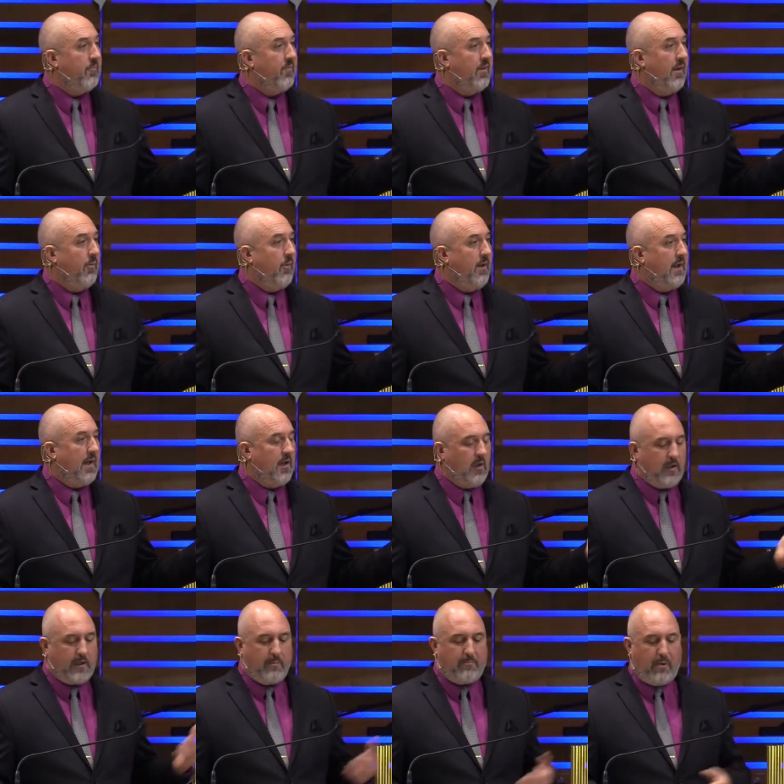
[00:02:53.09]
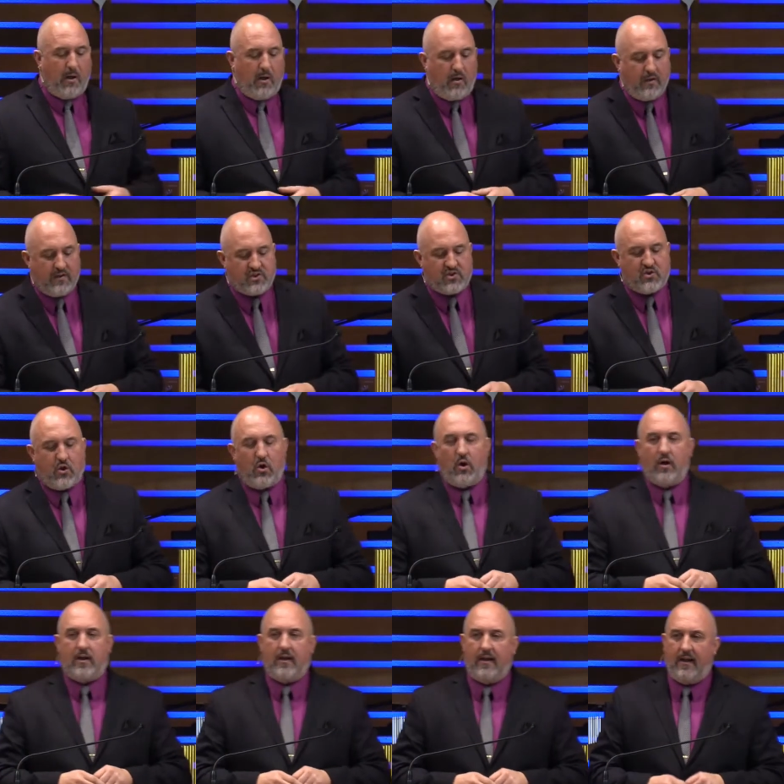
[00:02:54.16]
And we kind of look at Paul
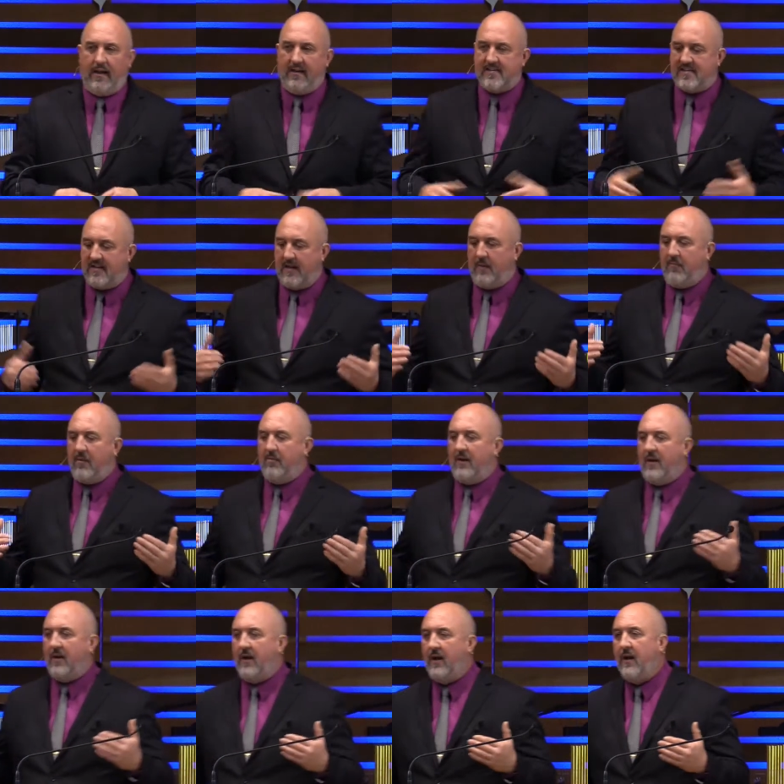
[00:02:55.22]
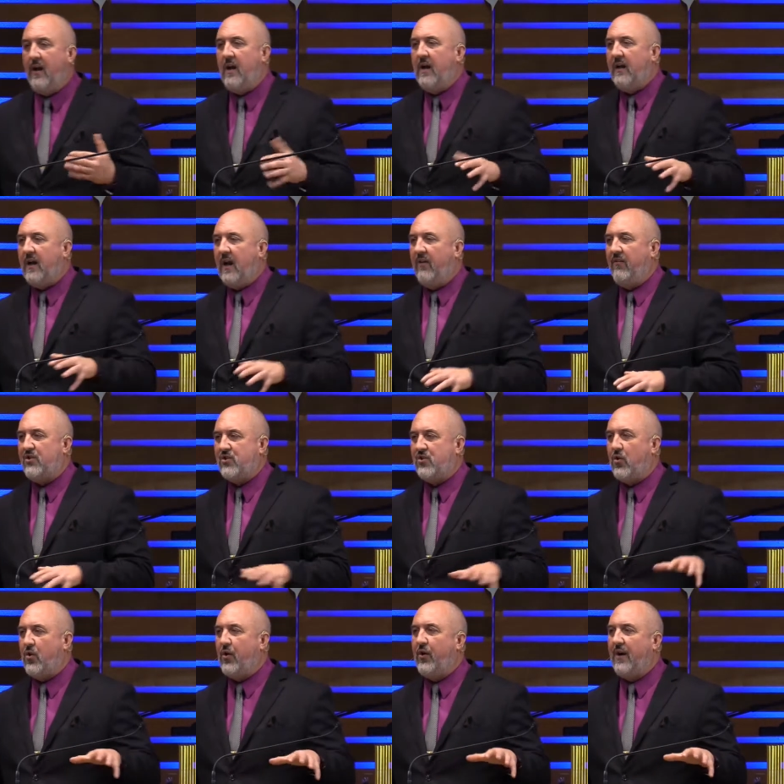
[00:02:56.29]
historically. He seemed to be a kind of a
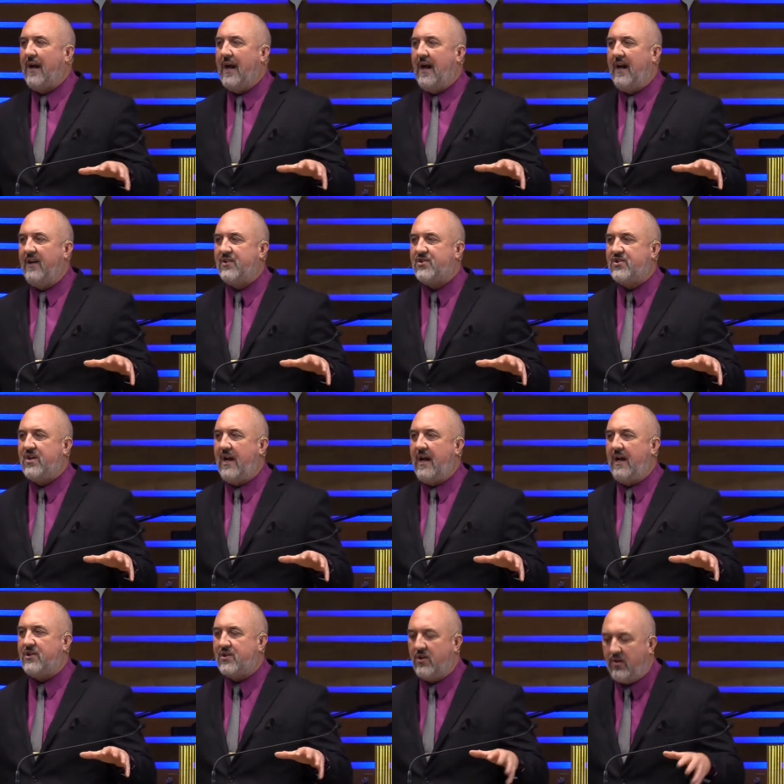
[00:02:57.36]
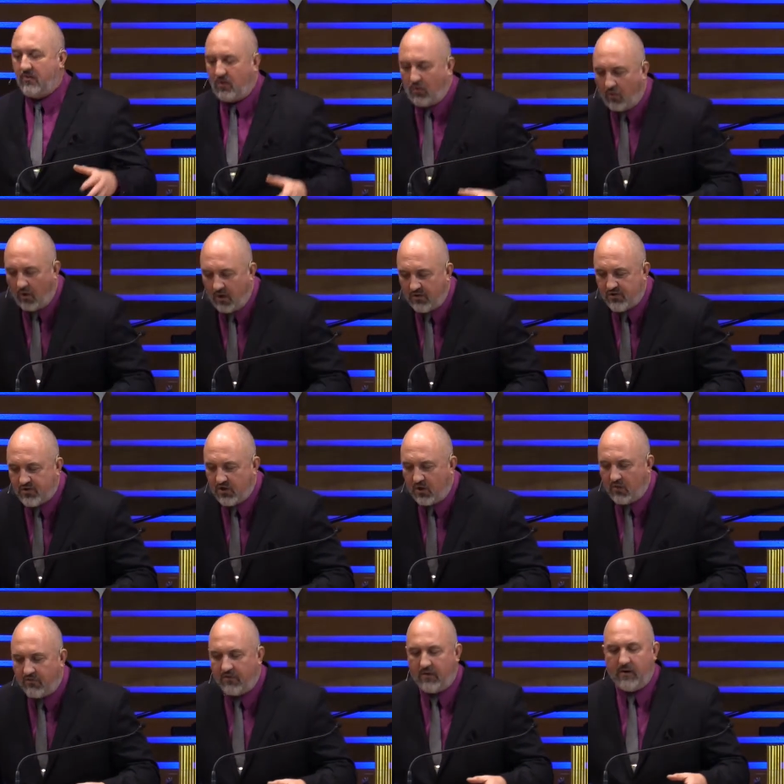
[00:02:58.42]
shorter guy in stature, crunched
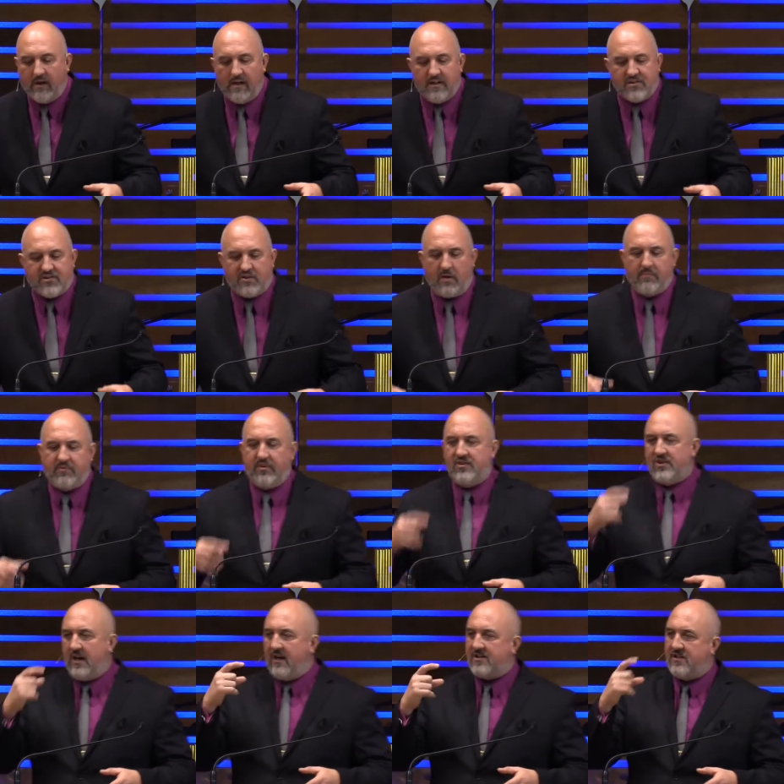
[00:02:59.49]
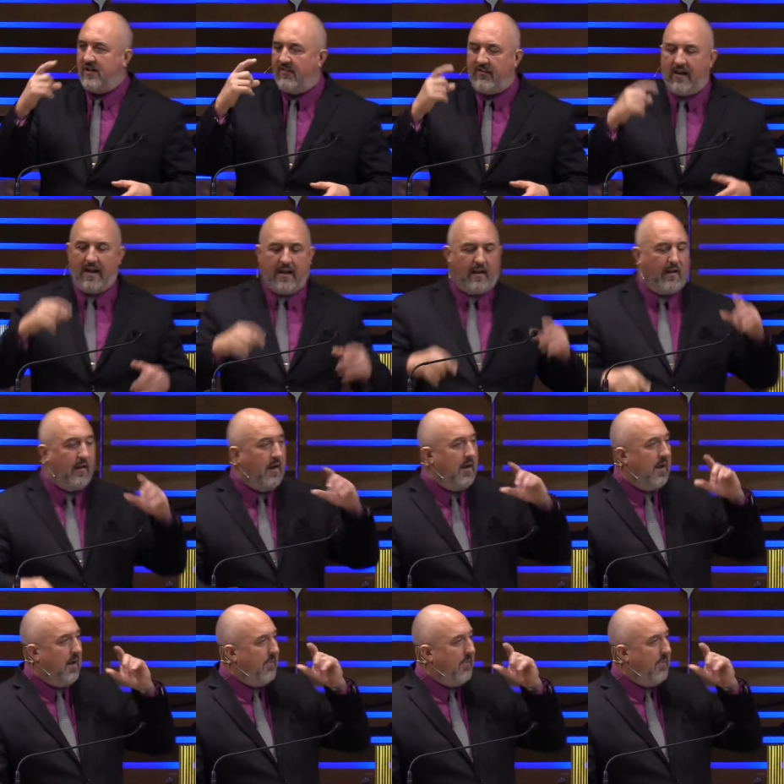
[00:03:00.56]
over. Some suggest he even had a, a